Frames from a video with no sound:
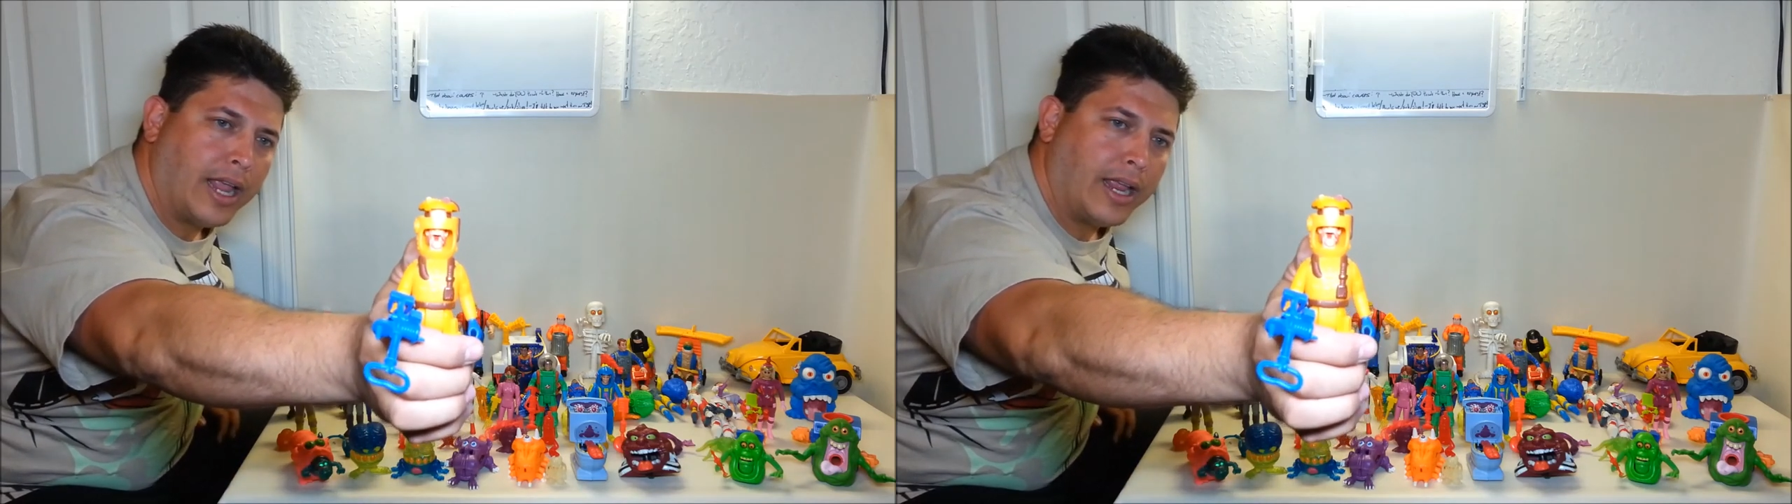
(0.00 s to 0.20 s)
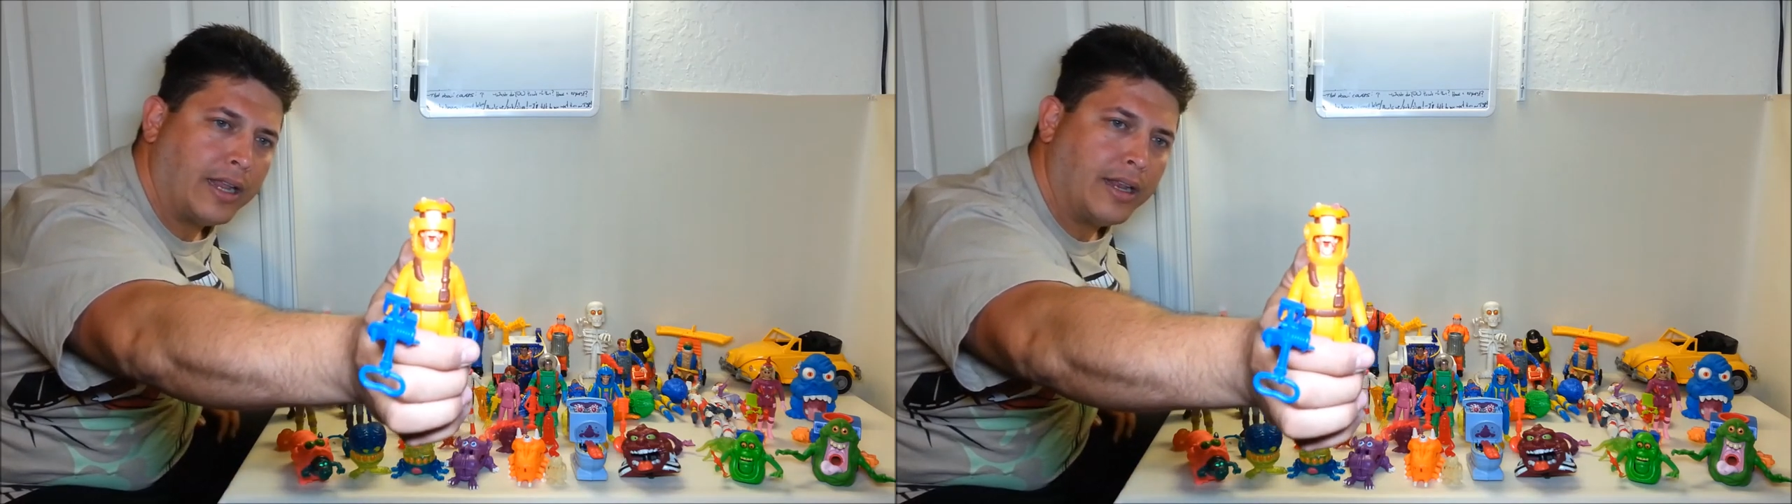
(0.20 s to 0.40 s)

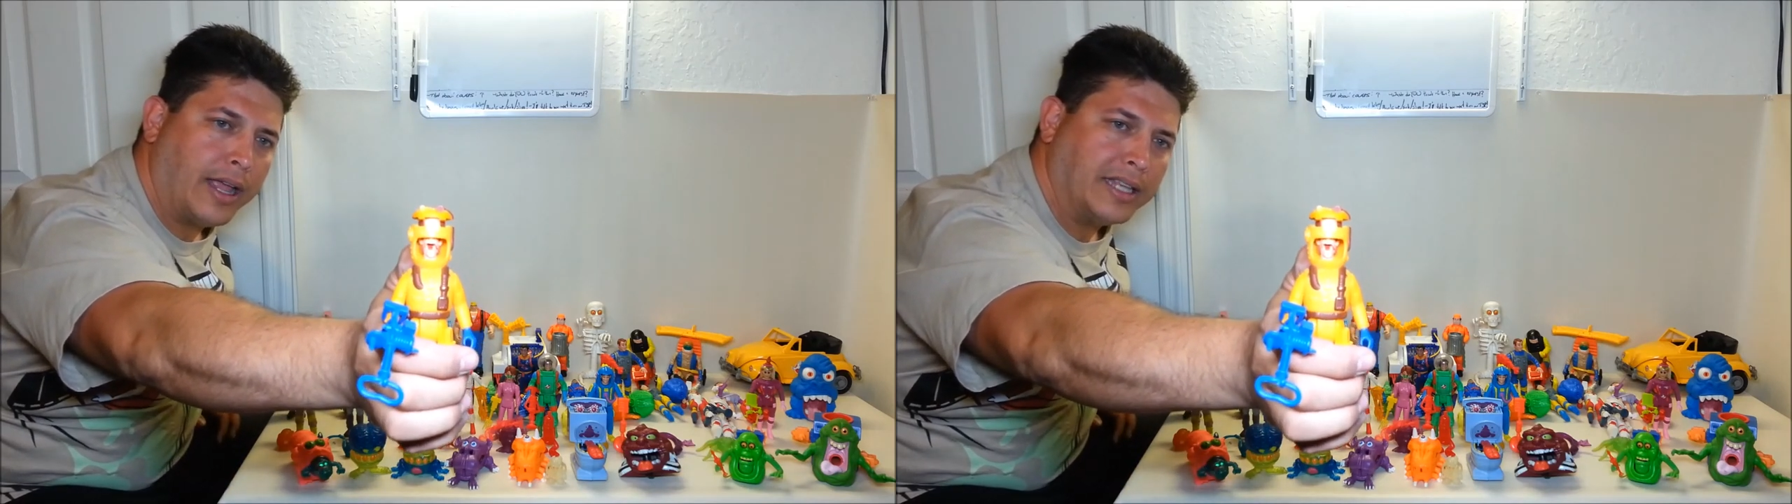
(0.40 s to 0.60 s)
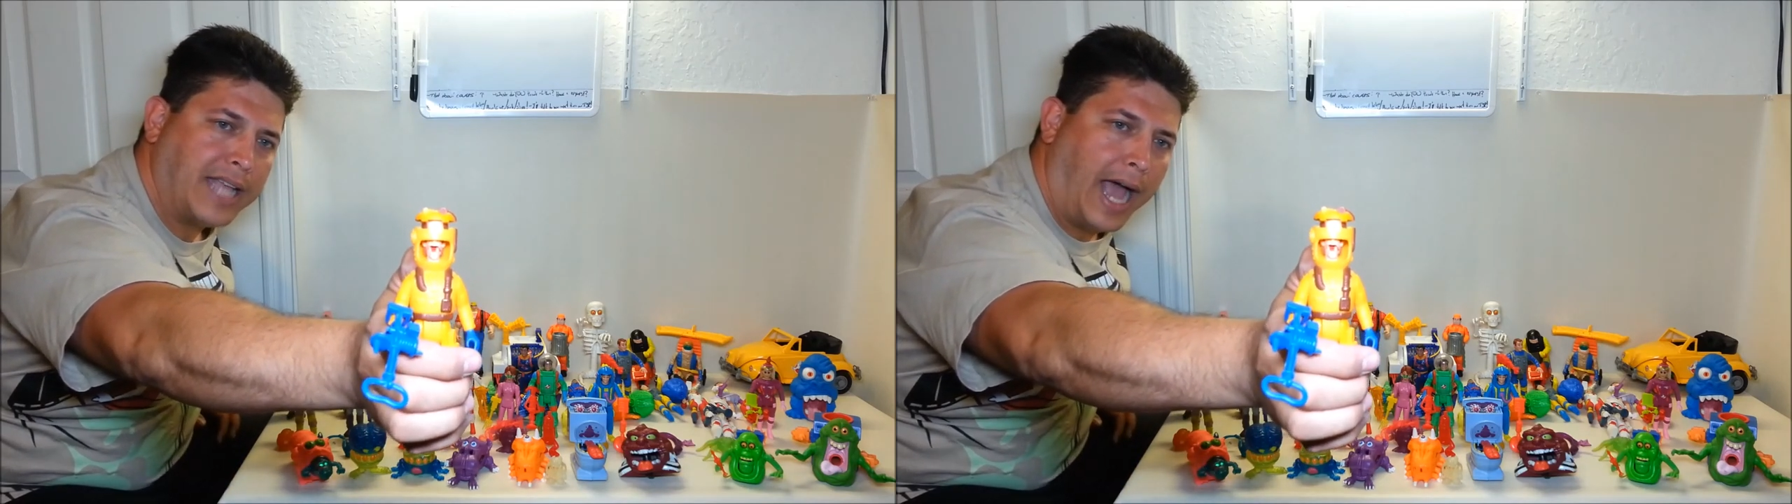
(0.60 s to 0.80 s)
and
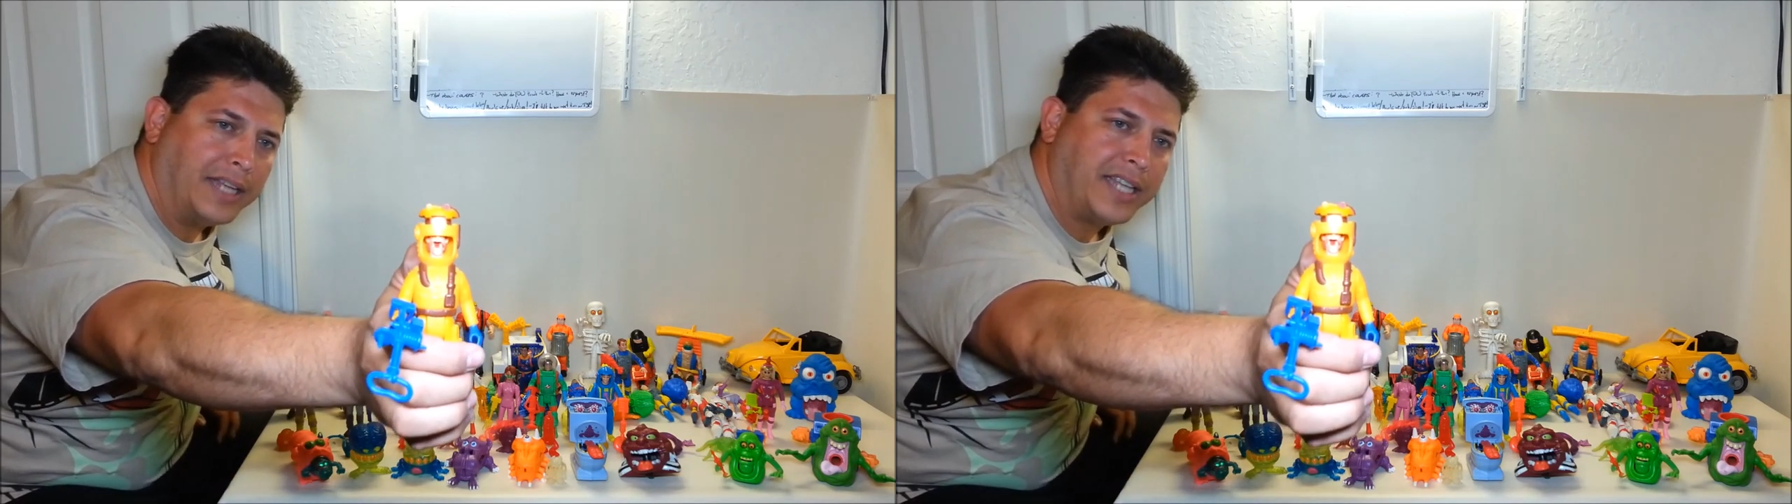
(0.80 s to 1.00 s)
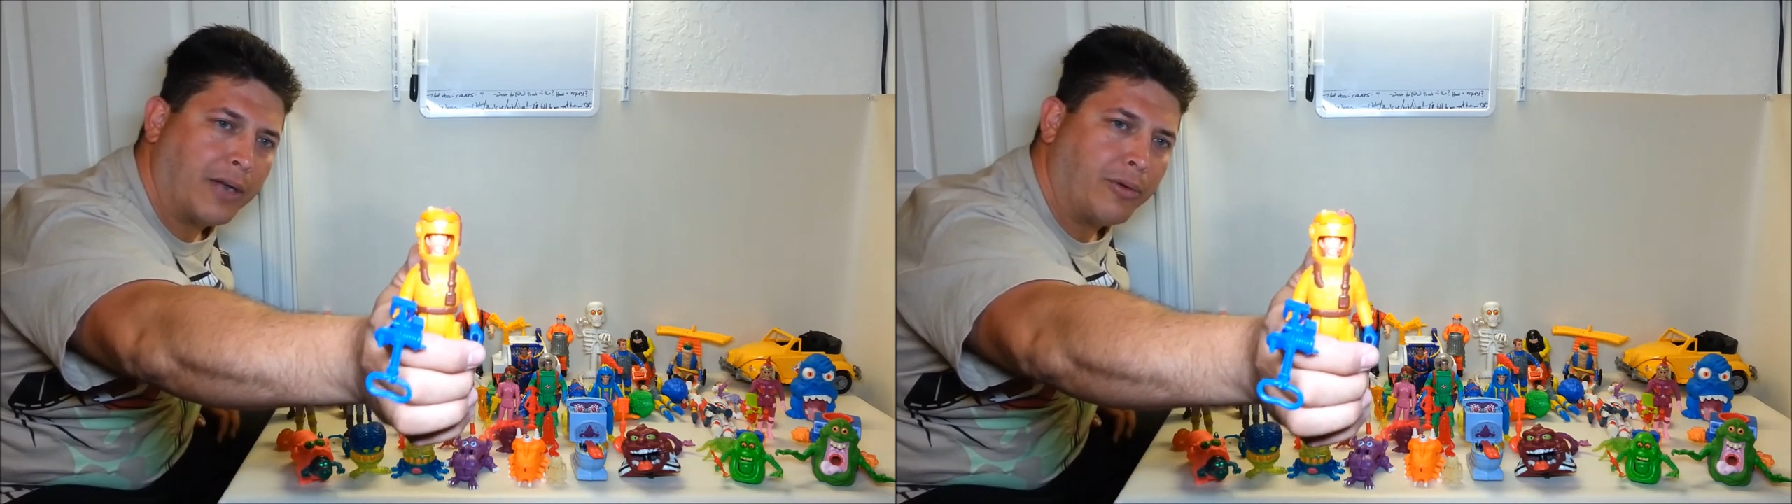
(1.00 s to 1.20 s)
his
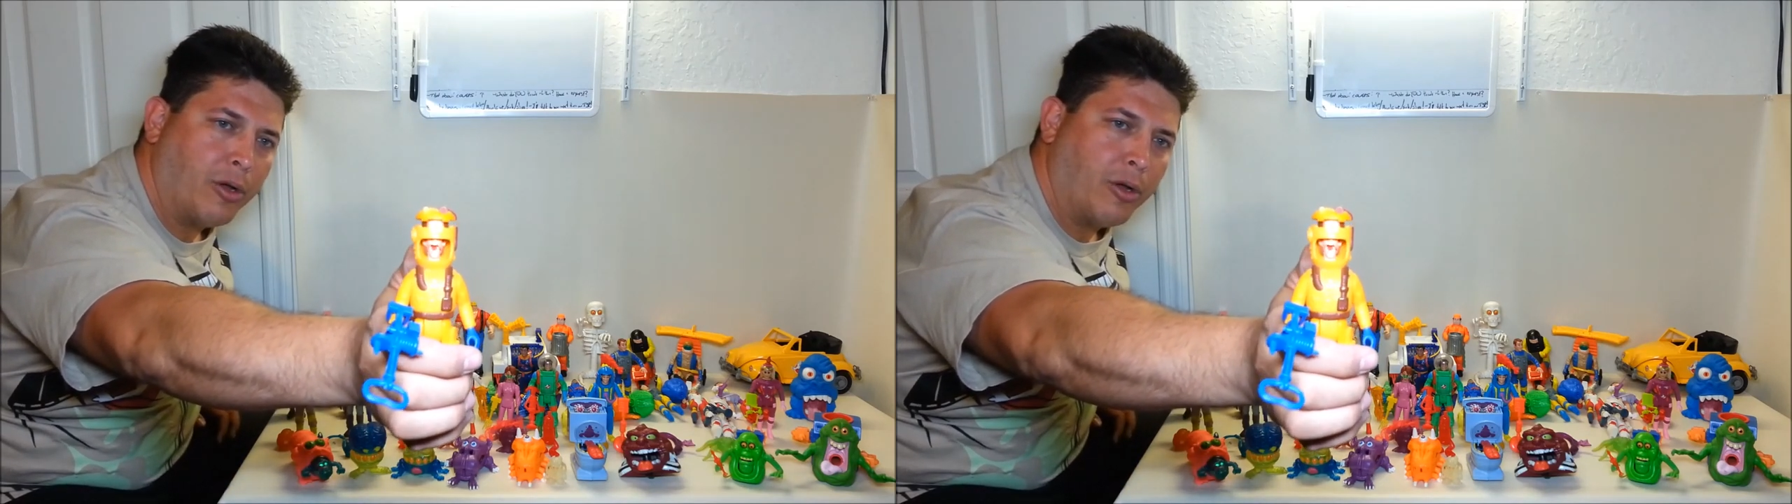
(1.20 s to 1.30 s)
eyes get